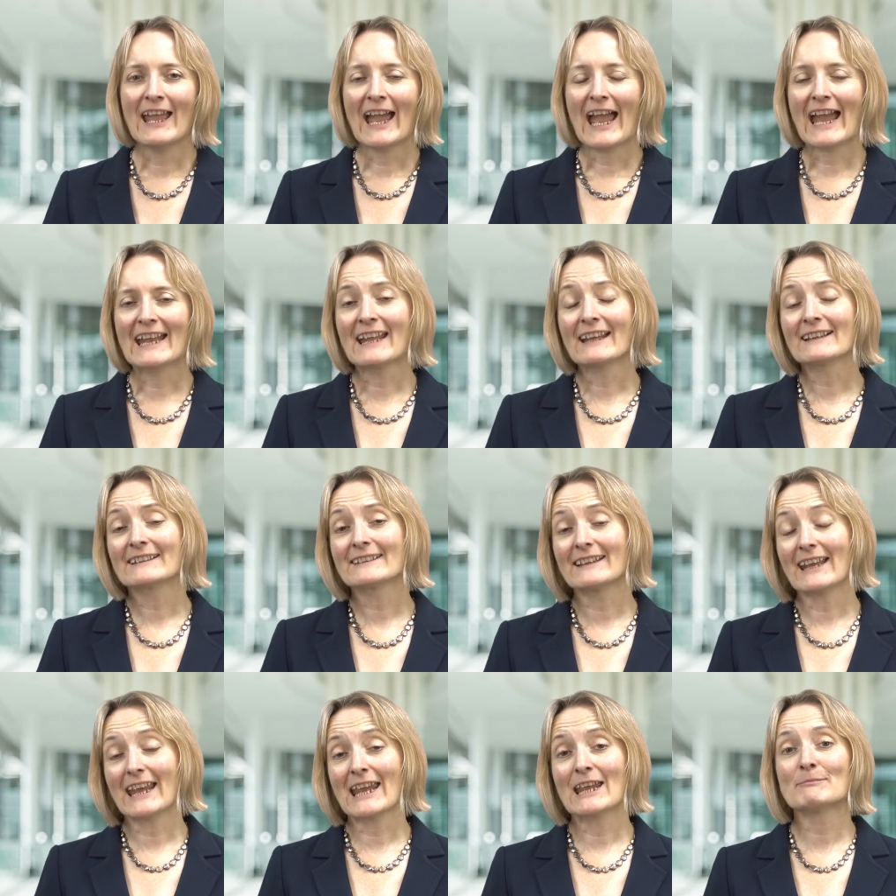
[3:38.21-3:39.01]
and that's
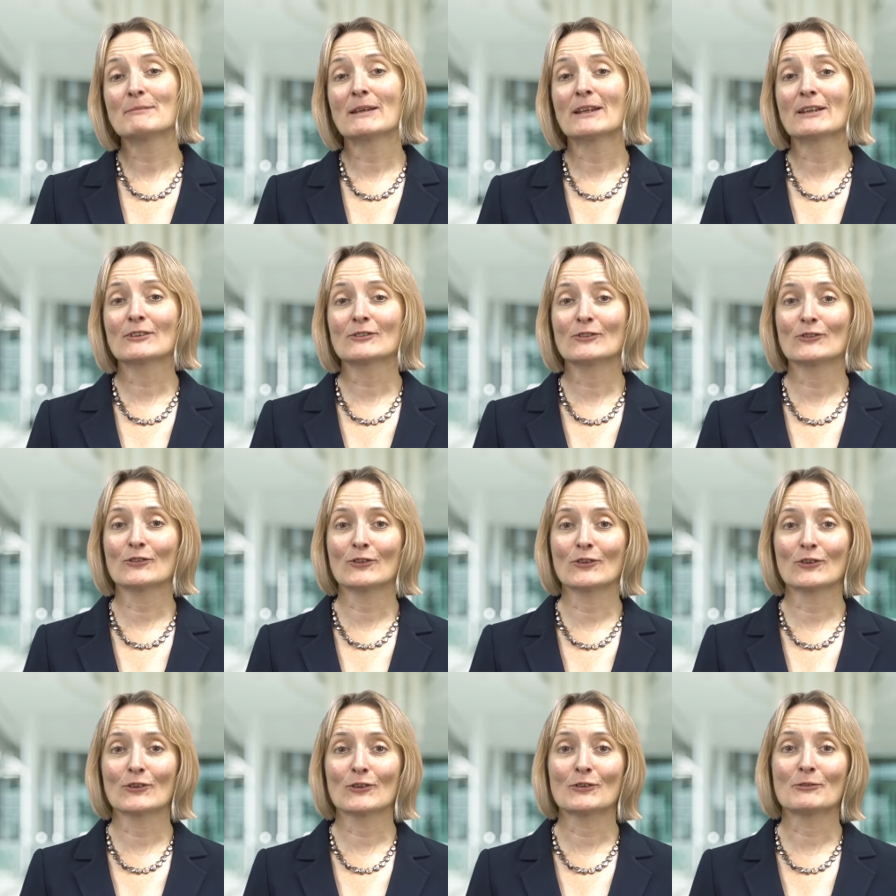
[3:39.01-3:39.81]
aiming
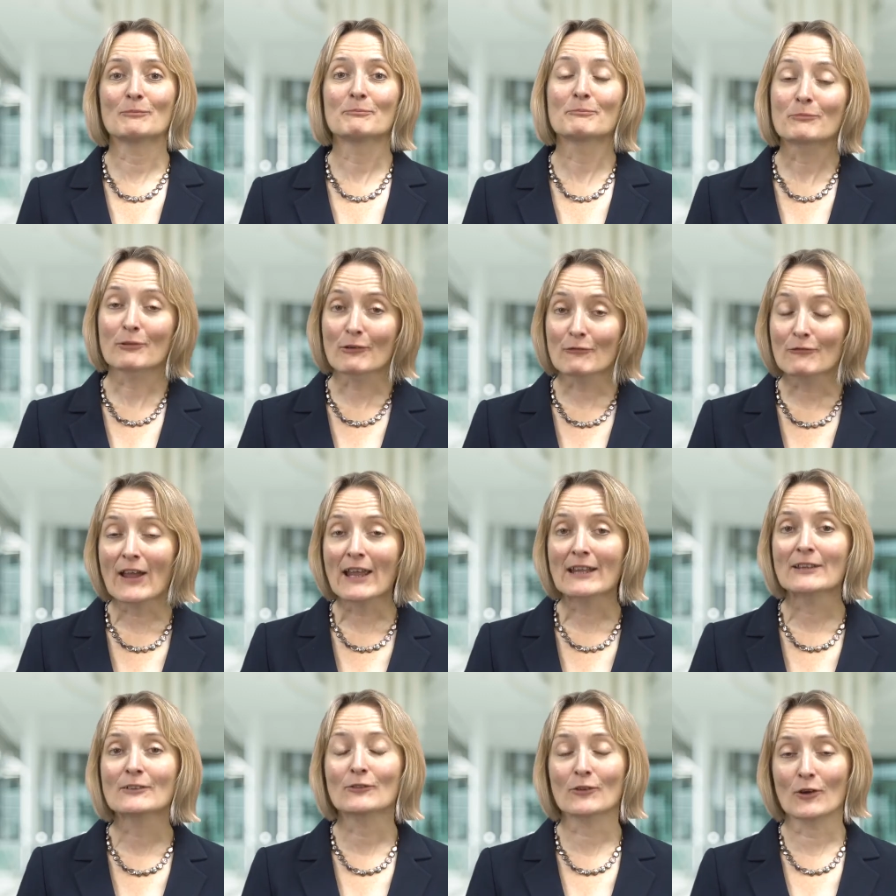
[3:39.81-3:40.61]
to
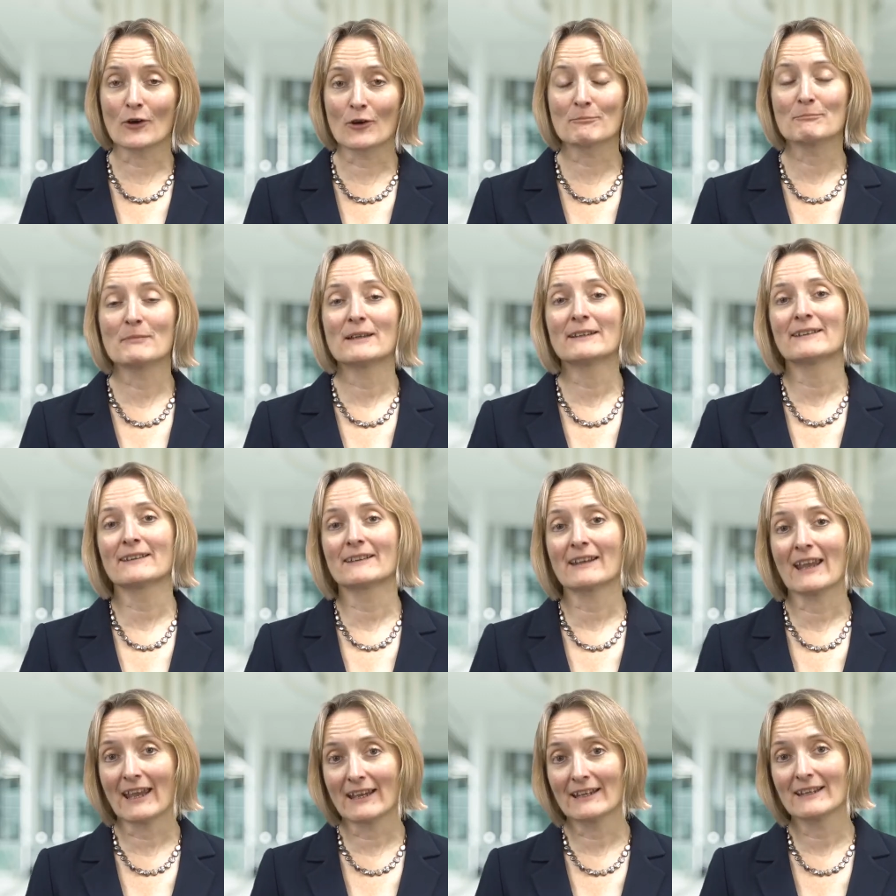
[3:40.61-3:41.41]
prevent or
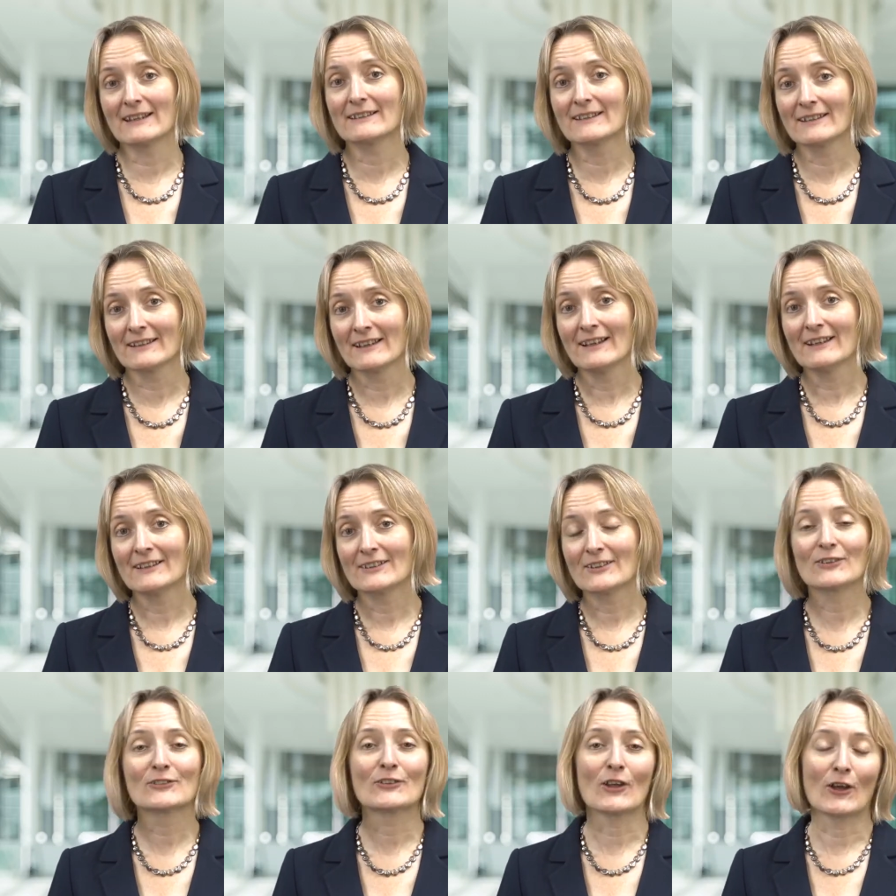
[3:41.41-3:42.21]
mitigate
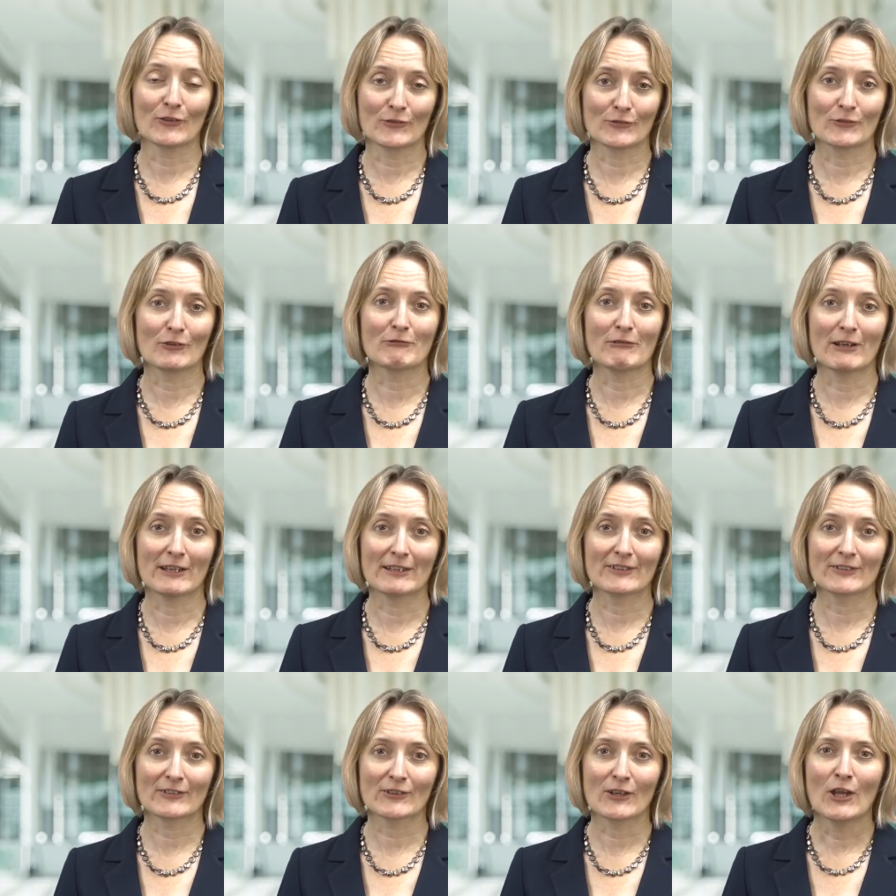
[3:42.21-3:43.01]
disaster
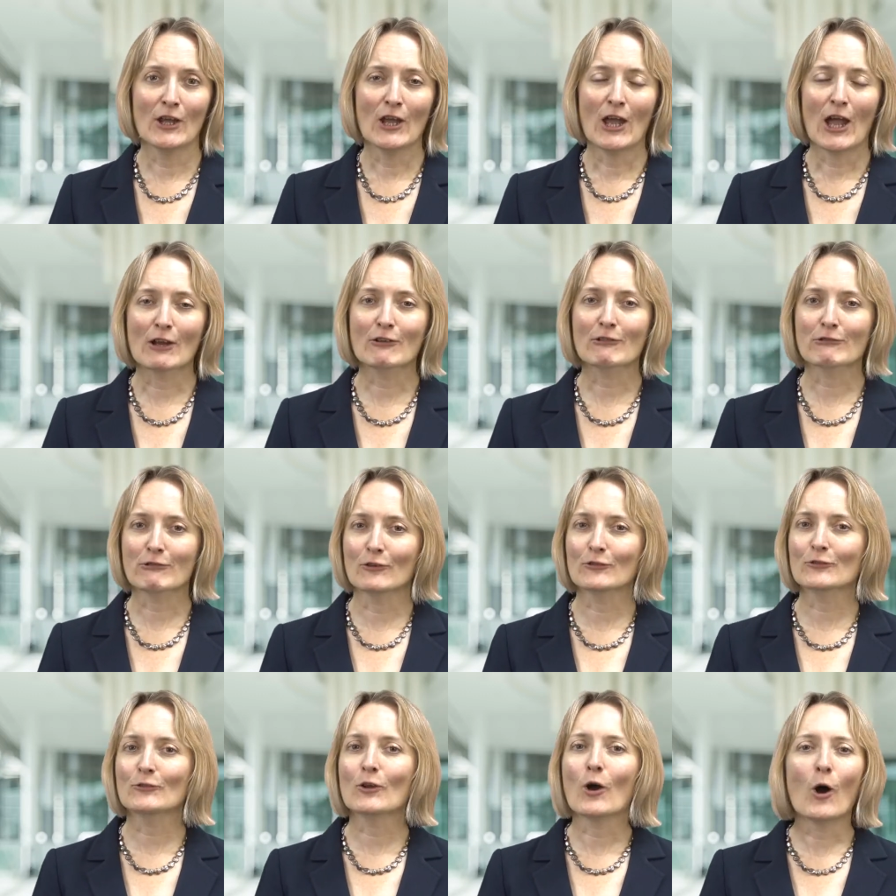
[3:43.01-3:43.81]
risk
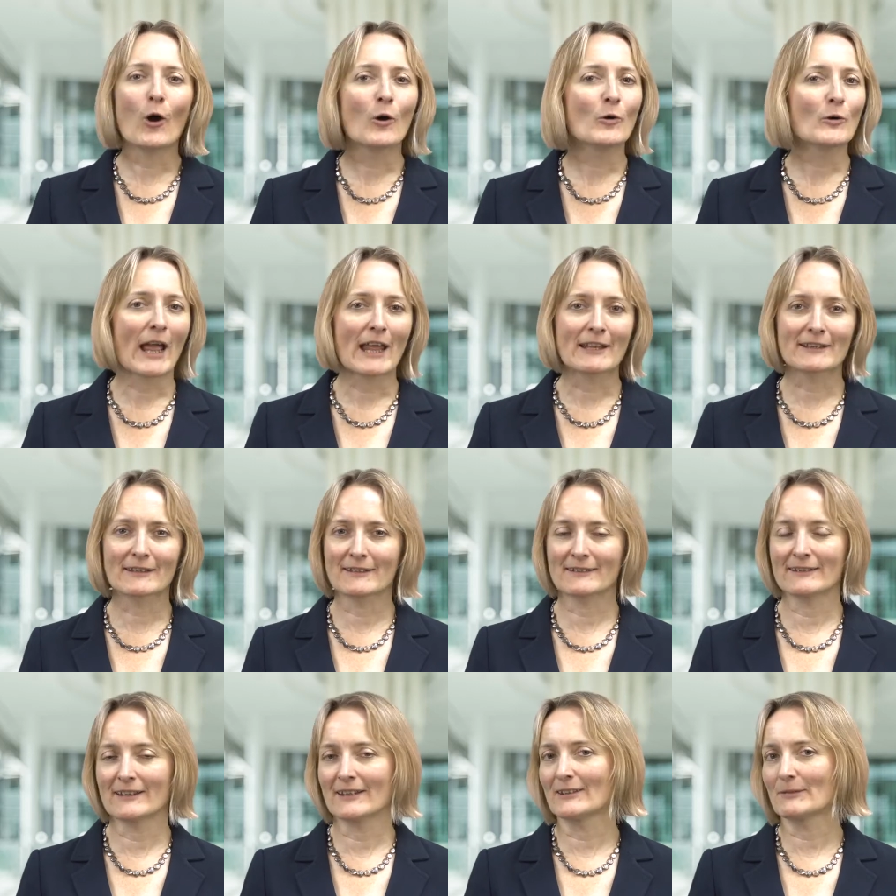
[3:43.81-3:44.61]
across all
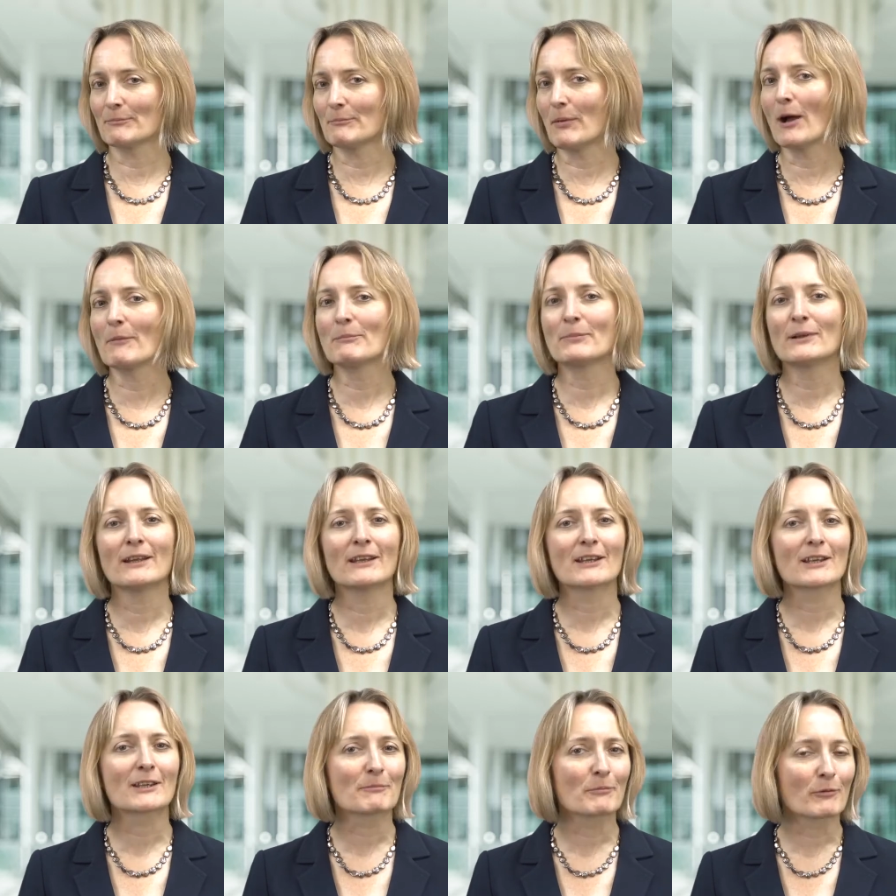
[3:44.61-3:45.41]
entities,
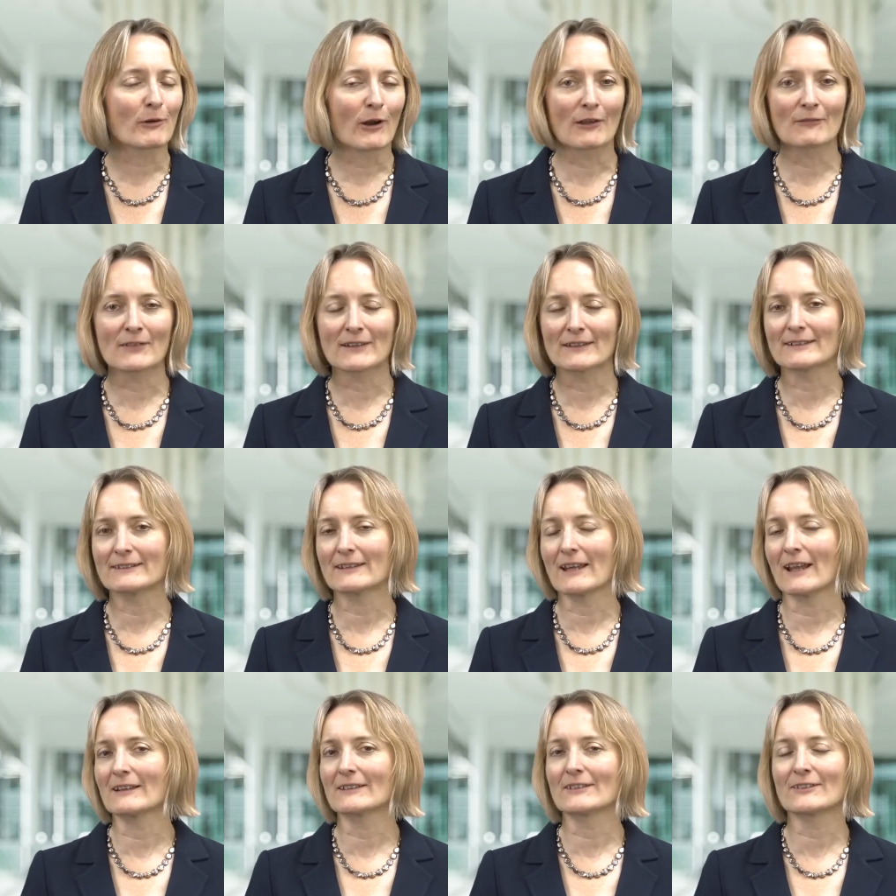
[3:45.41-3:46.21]
public, private
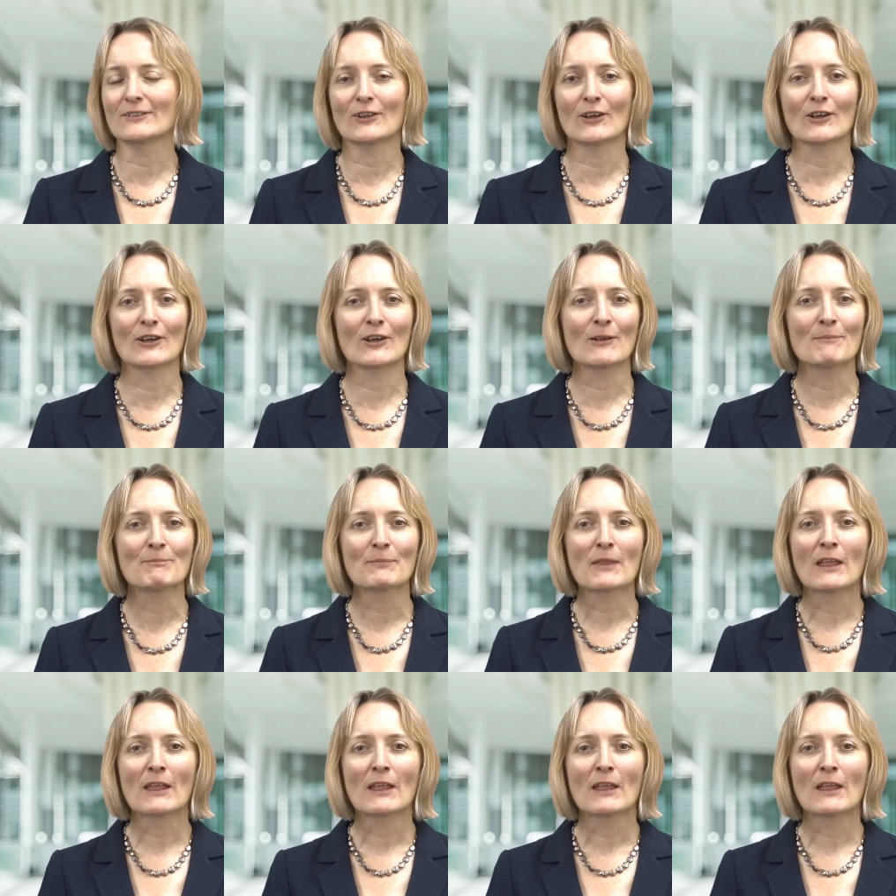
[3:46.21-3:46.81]
sector,